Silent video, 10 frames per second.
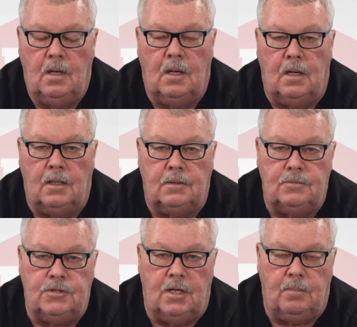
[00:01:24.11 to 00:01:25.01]
um,
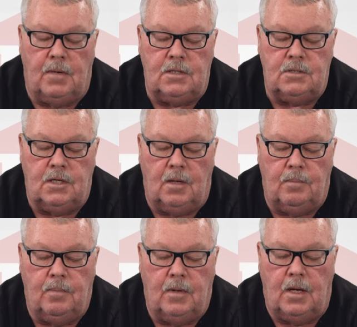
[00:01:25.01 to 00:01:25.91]
step by
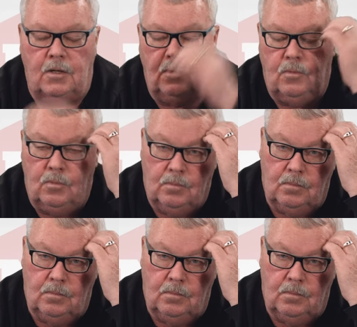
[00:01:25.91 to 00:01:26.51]
step how you